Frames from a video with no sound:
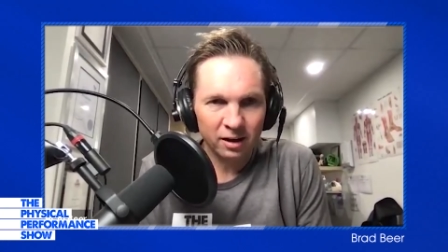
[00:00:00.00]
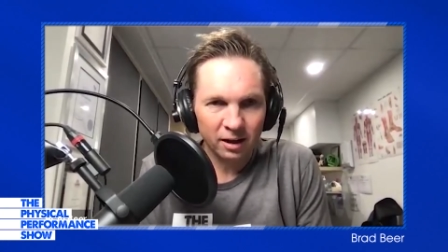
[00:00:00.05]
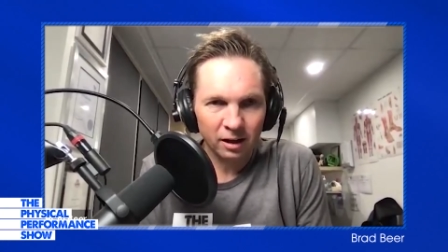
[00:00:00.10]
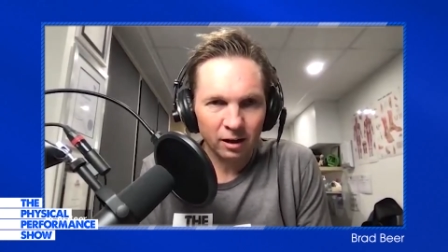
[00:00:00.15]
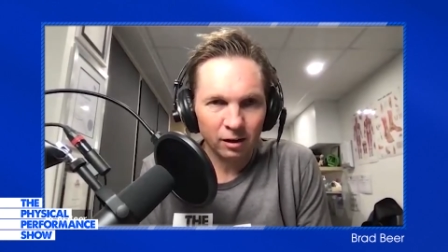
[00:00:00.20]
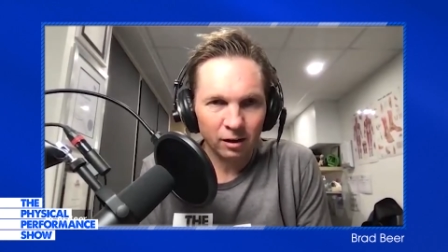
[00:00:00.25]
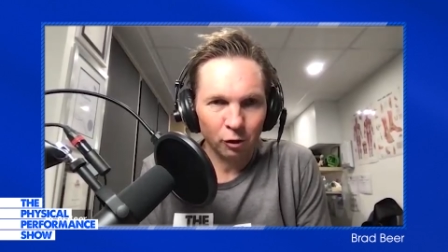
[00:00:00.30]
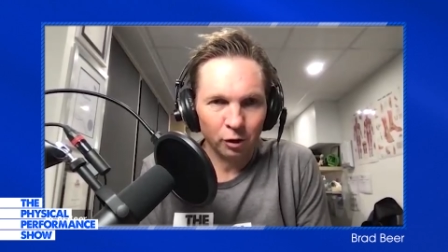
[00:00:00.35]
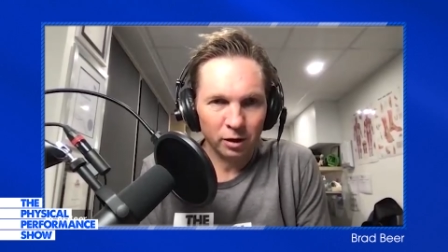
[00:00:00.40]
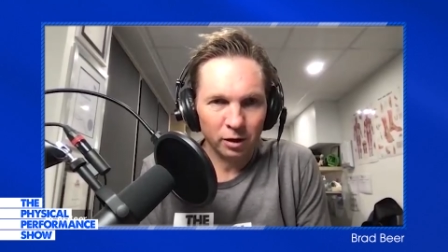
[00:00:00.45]

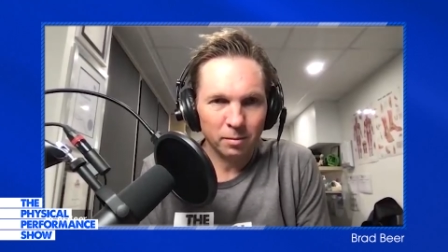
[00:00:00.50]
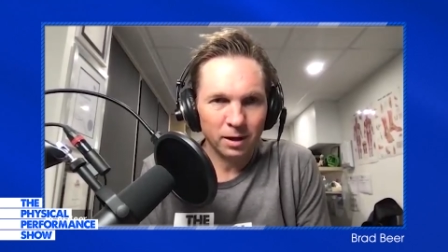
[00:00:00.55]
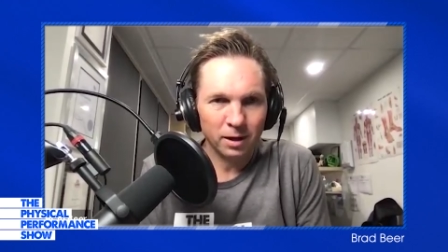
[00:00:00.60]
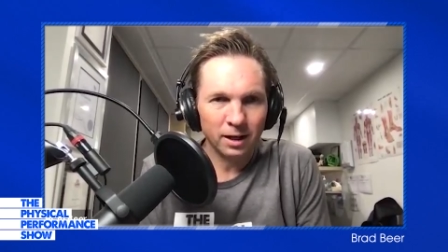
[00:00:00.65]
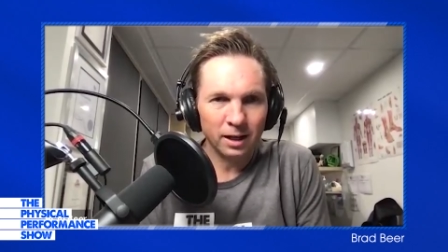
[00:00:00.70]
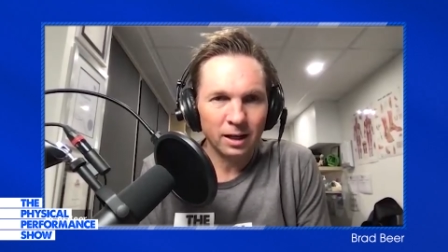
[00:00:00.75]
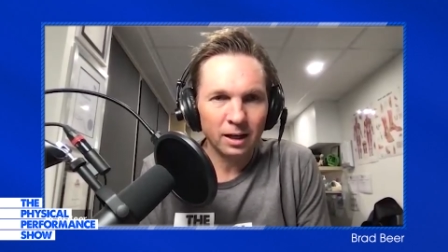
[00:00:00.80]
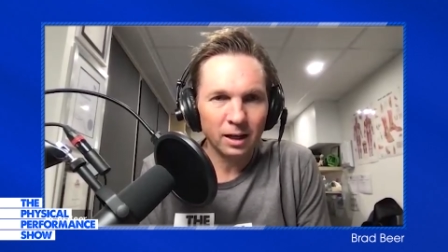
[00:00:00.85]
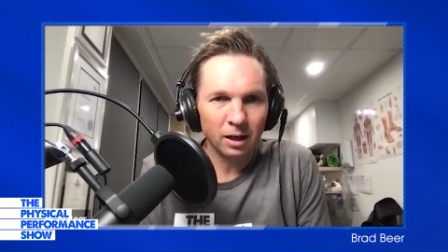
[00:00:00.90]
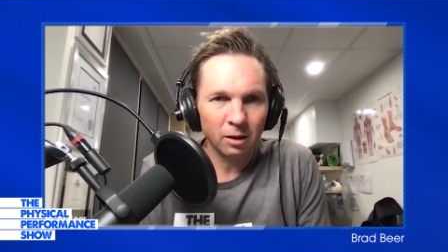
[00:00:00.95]
including
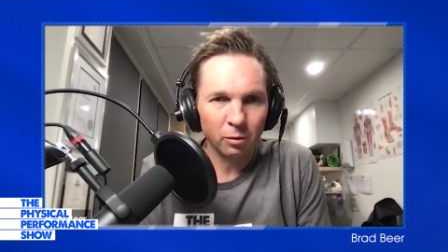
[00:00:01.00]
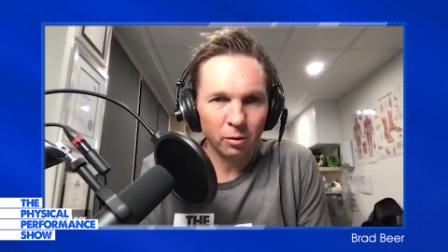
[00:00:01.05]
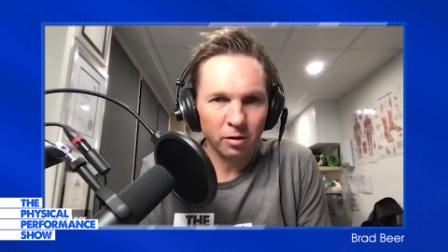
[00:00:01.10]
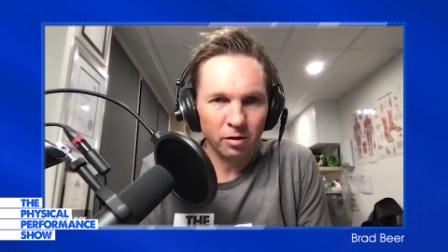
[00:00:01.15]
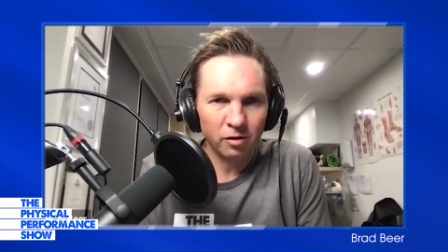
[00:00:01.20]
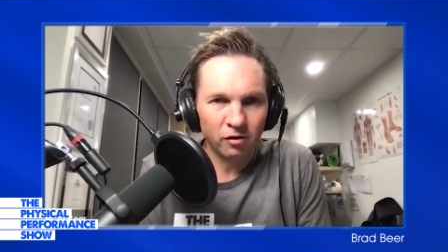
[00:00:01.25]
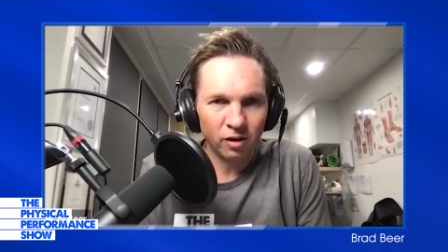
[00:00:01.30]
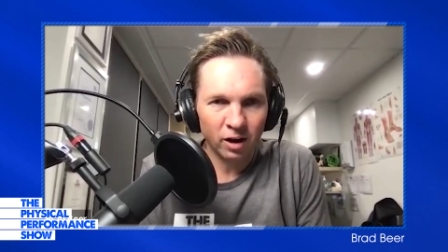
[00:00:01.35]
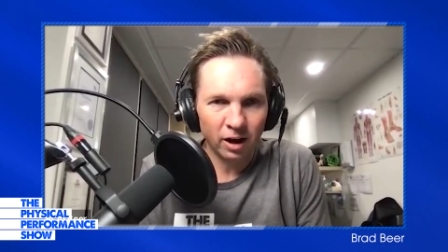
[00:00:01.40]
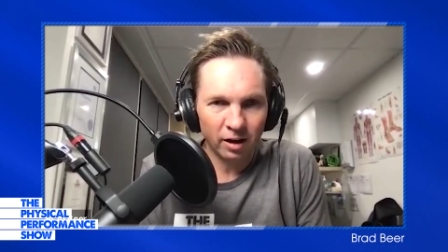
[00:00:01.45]
me, it
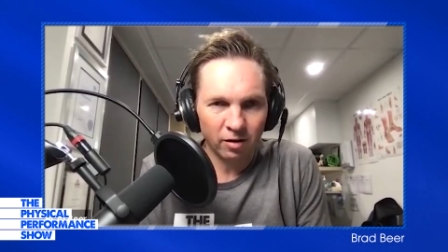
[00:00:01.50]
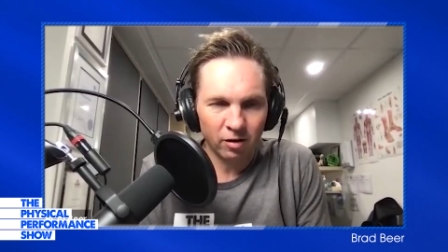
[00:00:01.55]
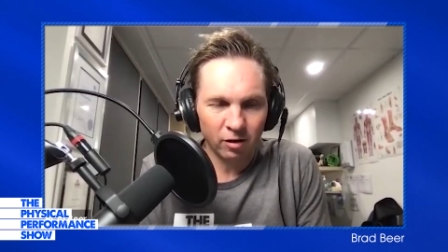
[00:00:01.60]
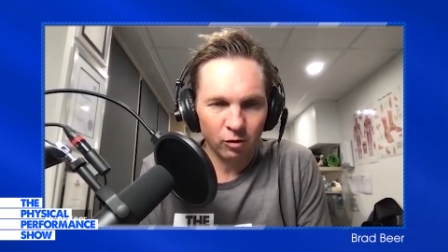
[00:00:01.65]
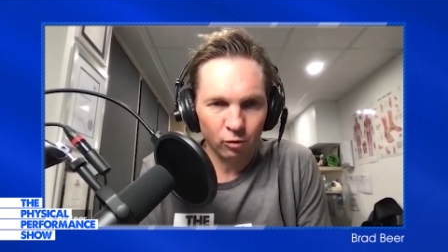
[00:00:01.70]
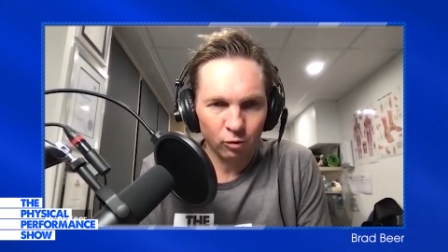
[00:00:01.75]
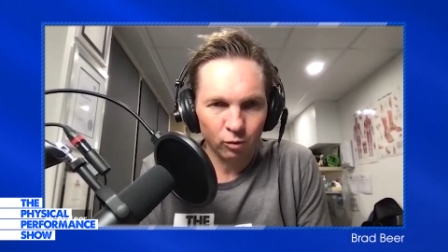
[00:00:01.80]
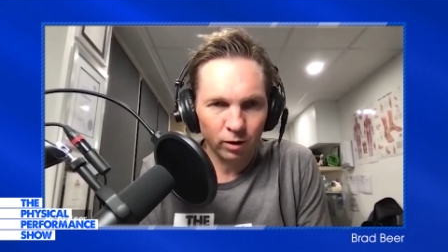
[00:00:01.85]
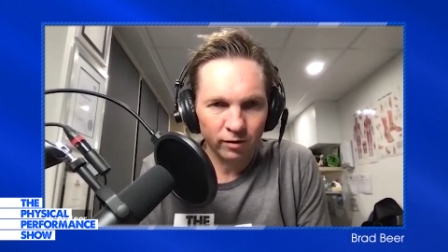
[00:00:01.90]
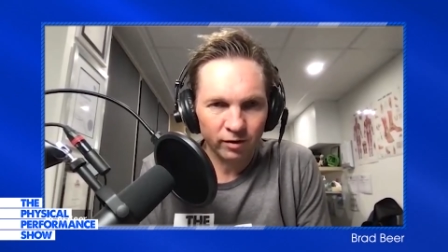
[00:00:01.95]
was just
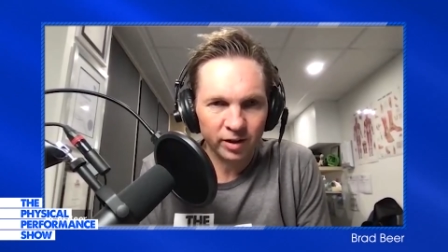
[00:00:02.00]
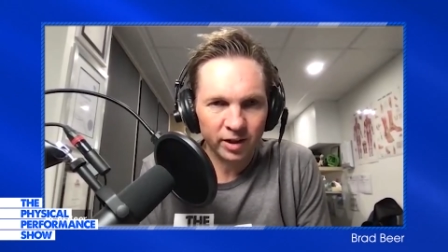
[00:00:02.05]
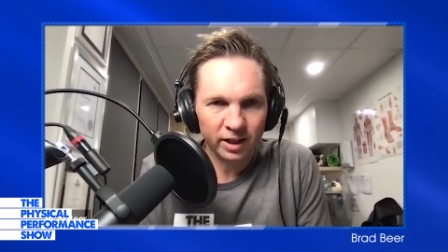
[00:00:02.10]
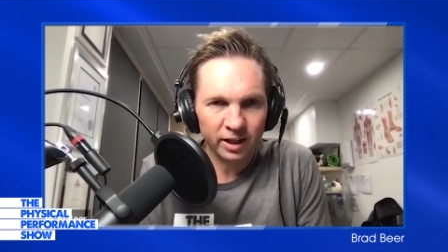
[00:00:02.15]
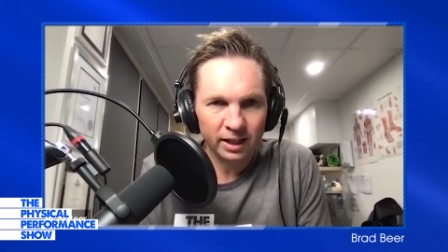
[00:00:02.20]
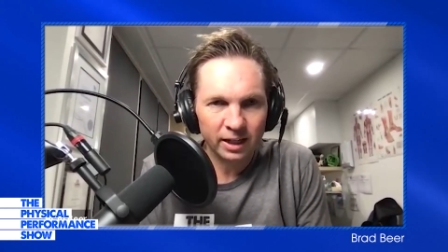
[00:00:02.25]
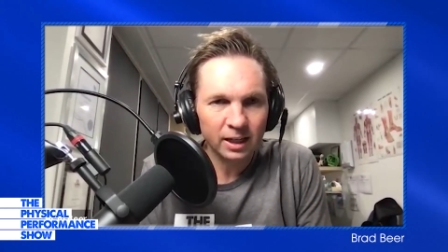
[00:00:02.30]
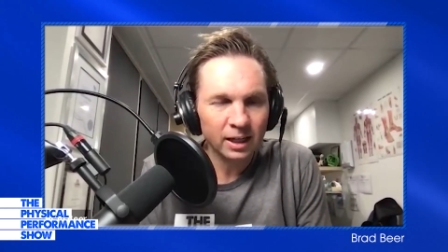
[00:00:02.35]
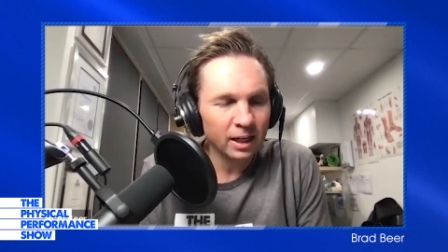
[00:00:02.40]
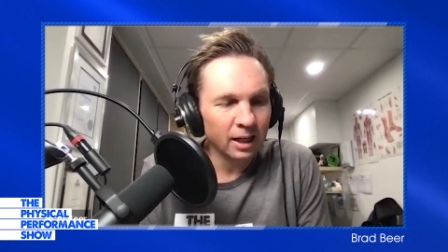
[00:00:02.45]

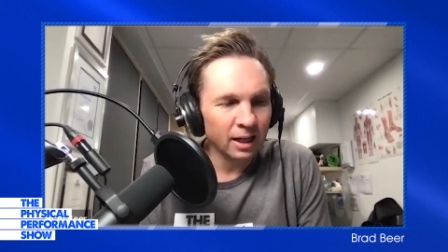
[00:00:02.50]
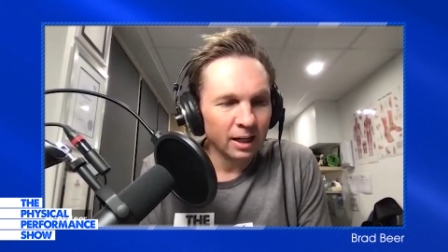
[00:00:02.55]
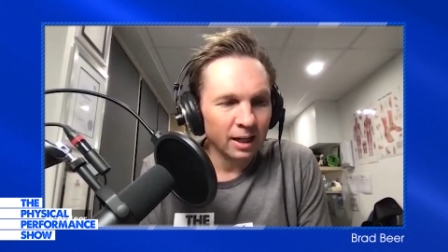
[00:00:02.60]
riveting.